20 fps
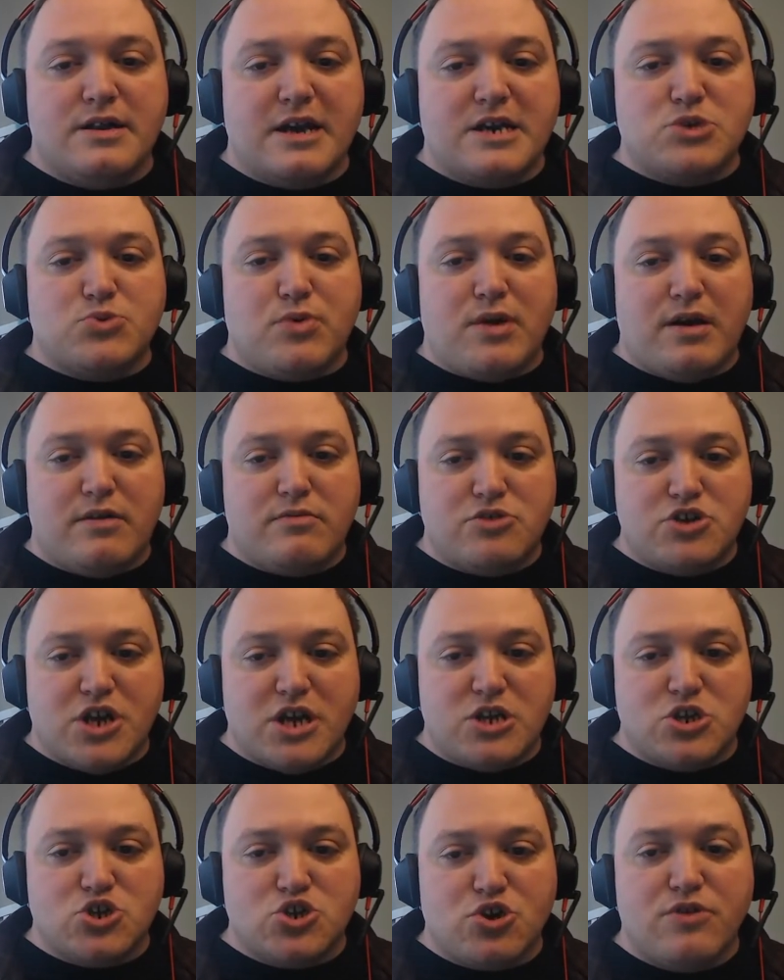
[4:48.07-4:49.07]
Next, we have
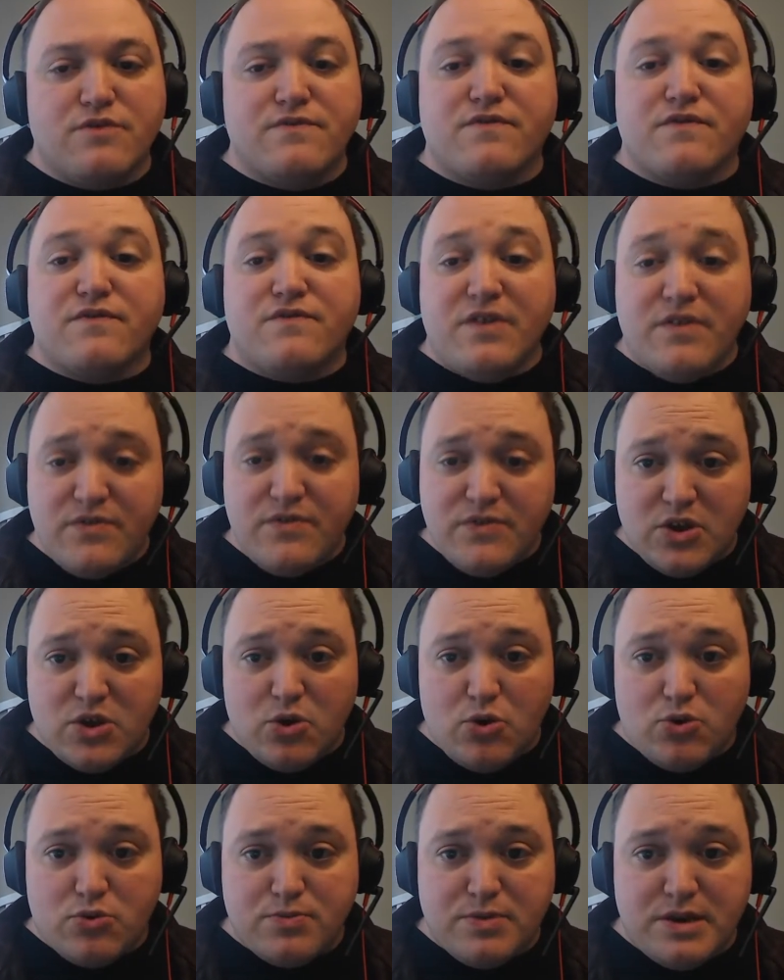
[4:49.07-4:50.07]
chain shirt for 50
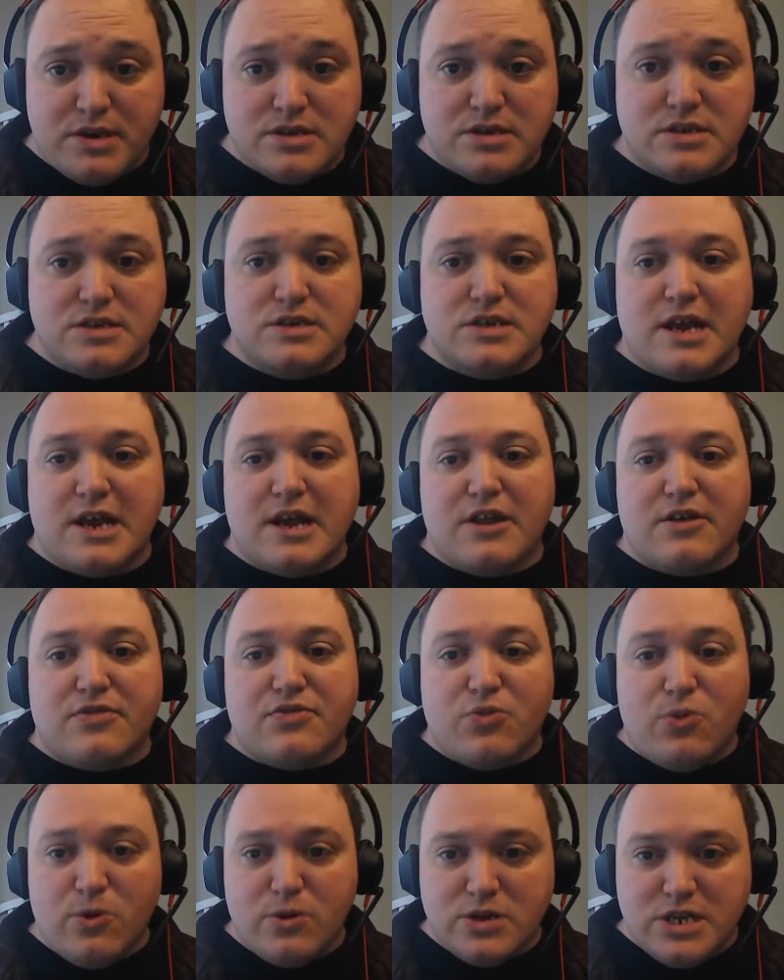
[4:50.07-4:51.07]
gold pieces and a
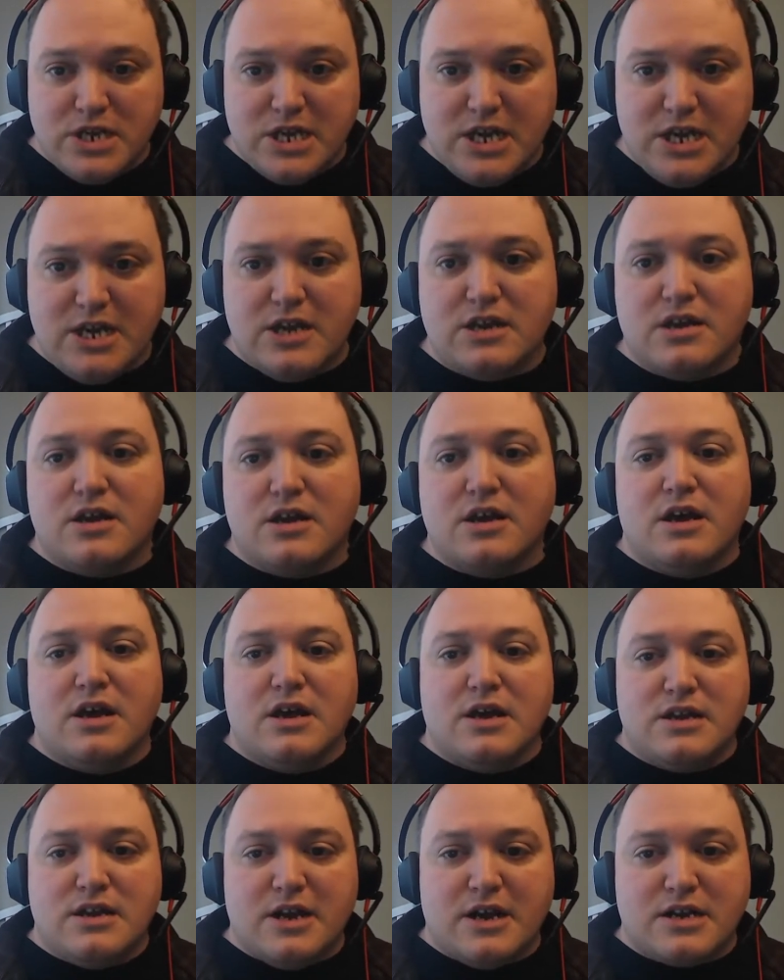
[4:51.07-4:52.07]
13
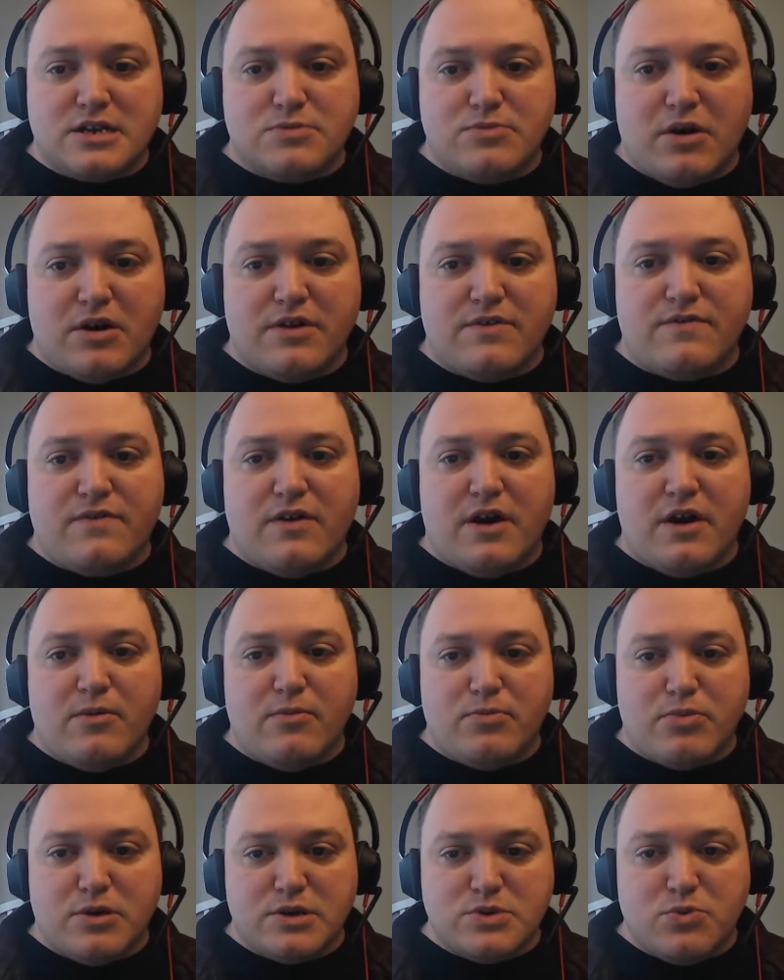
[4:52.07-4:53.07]
dex modifier
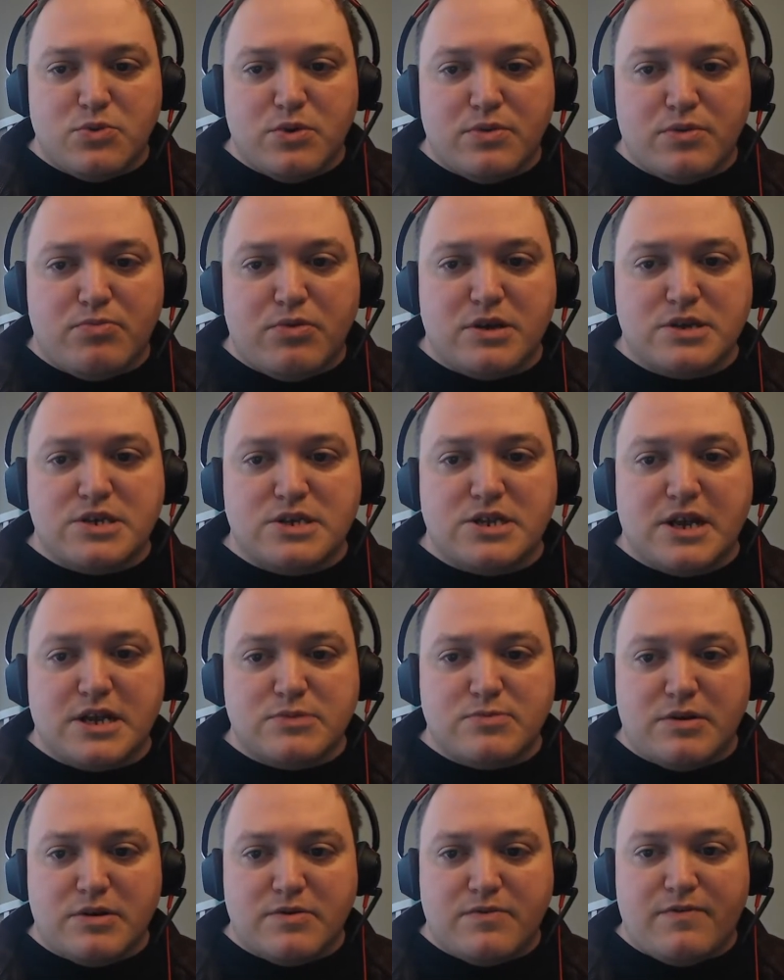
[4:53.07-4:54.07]
plus a
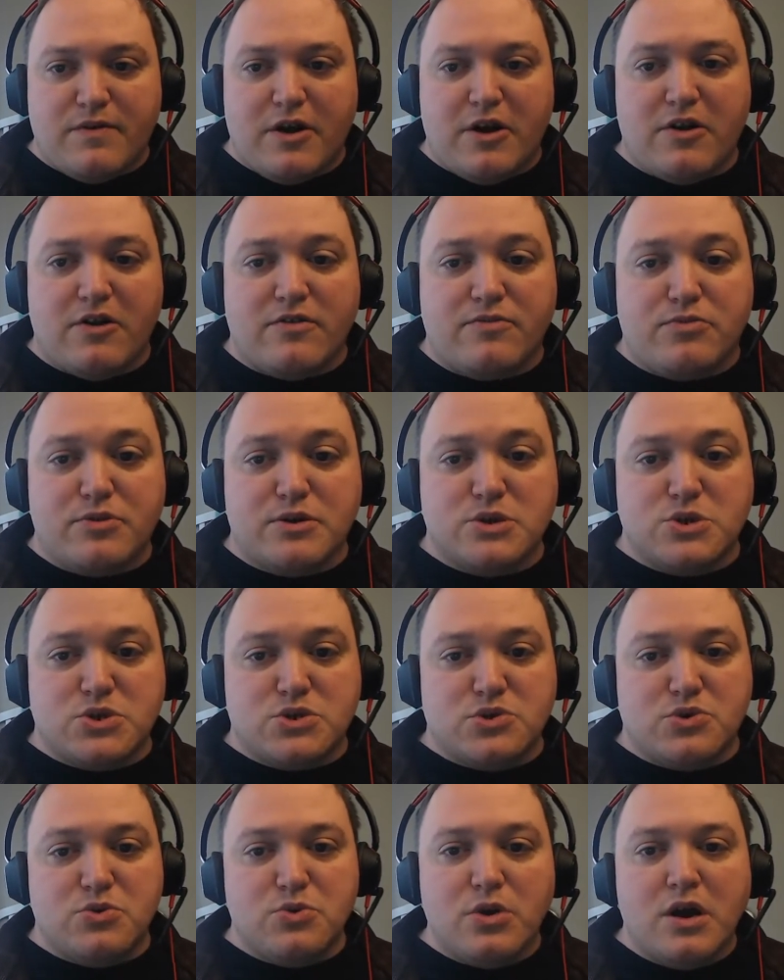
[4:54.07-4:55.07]
dex modifier of
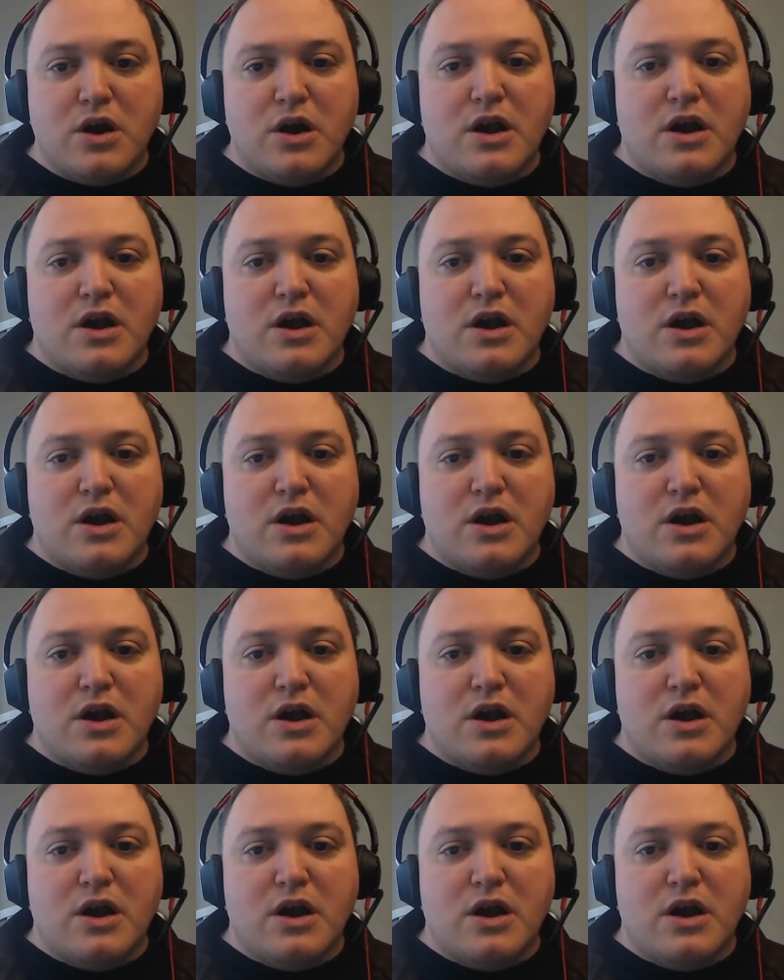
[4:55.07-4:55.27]
+2.